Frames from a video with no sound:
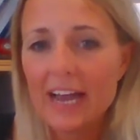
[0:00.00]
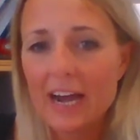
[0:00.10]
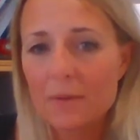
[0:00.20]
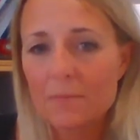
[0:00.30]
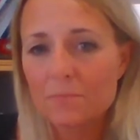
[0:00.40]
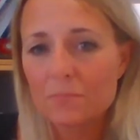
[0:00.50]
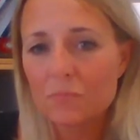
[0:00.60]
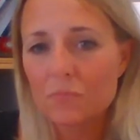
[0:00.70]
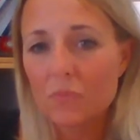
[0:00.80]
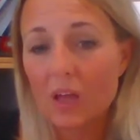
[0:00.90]

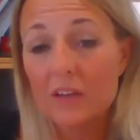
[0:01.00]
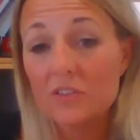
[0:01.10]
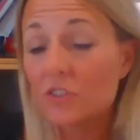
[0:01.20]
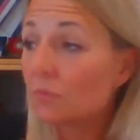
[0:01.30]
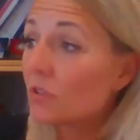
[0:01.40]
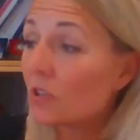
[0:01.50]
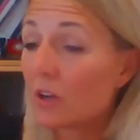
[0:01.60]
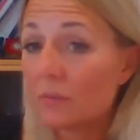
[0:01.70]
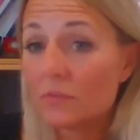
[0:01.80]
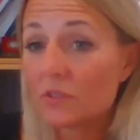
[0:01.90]
And
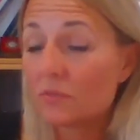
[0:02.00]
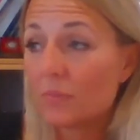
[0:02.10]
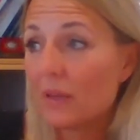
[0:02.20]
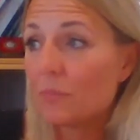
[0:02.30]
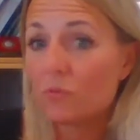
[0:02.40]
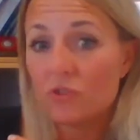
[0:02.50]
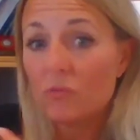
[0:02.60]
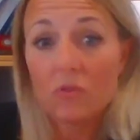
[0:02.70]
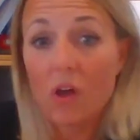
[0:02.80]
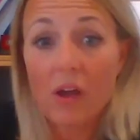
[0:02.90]
sometimes people
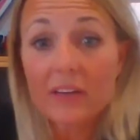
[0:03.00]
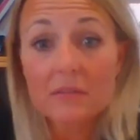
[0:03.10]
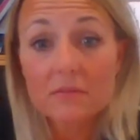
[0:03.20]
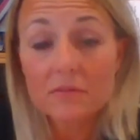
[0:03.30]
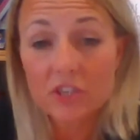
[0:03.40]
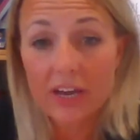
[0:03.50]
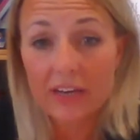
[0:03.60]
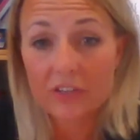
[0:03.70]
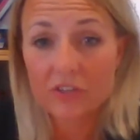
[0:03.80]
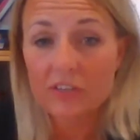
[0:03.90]
don't like
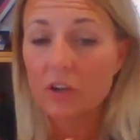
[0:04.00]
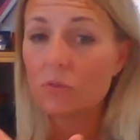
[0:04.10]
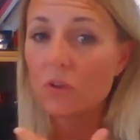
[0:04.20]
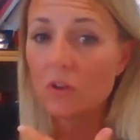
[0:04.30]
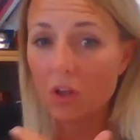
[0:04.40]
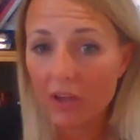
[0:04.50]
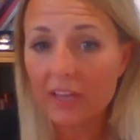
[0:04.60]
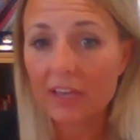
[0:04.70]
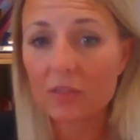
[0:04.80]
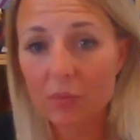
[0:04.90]
change. They don't
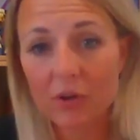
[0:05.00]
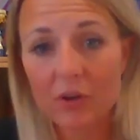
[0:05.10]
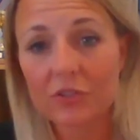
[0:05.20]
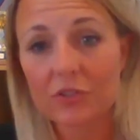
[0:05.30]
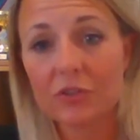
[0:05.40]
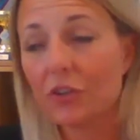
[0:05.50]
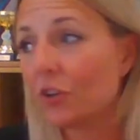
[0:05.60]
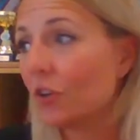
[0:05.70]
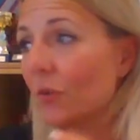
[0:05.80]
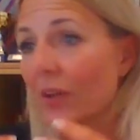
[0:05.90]
like the person
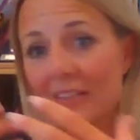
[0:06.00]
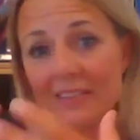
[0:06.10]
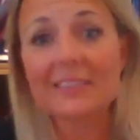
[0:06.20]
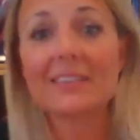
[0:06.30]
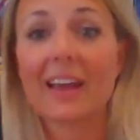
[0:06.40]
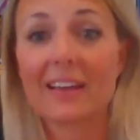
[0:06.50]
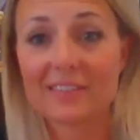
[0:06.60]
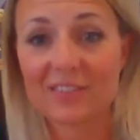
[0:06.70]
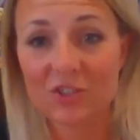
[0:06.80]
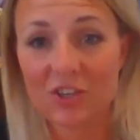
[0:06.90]
who
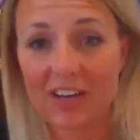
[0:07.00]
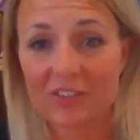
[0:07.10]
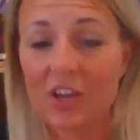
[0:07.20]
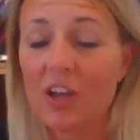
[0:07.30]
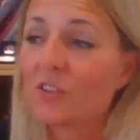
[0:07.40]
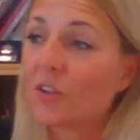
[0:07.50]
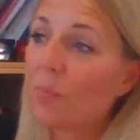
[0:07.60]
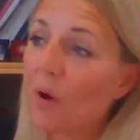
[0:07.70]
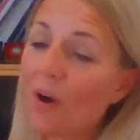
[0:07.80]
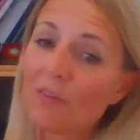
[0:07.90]
instigates the change. So
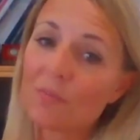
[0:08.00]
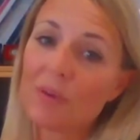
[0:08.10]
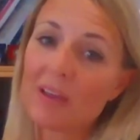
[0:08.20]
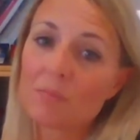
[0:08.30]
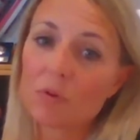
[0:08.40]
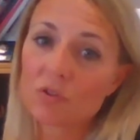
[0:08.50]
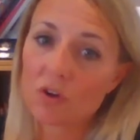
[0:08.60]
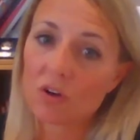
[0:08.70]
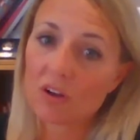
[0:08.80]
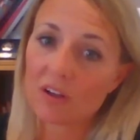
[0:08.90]
part of being more
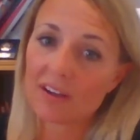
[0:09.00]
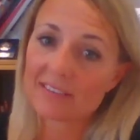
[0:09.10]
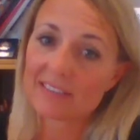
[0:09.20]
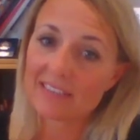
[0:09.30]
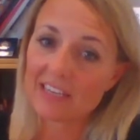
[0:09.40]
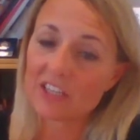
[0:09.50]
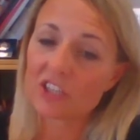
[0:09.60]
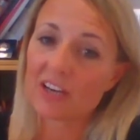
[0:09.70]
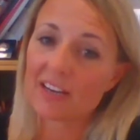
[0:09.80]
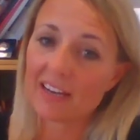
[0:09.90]
toddler as a
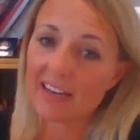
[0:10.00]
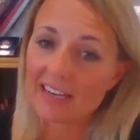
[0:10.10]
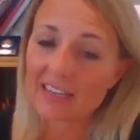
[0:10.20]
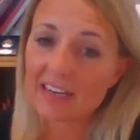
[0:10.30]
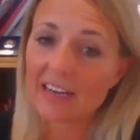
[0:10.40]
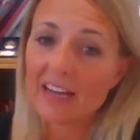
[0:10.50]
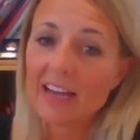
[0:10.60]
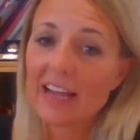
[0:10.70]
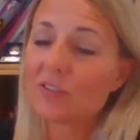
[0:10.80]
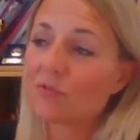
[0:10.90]
teacher and a leader
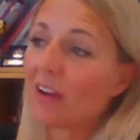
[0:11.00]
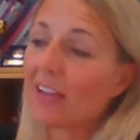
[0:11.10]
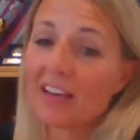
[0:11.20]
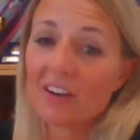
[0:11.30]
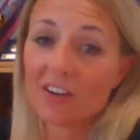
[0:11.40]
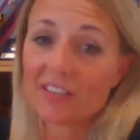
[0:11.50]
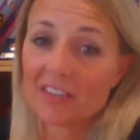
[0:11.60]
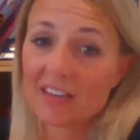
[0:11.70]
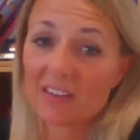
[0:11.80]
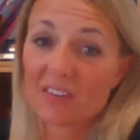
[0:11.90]
is
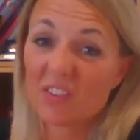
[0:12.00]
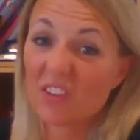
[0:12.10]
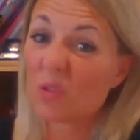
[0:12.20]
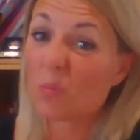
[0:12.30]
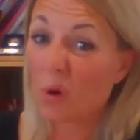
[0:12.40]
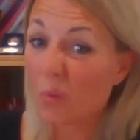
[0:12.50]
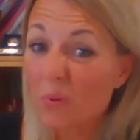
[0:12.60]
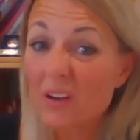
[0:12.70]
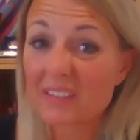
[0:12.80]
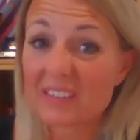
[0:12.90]
recognising that the
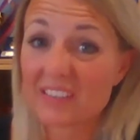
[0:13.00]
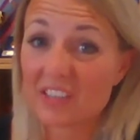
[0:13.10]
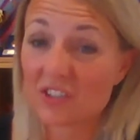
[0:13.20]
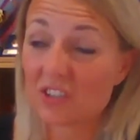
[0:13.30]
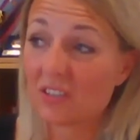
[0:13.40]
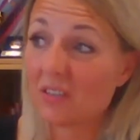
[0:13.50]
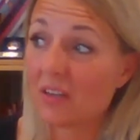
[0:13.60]
popular decision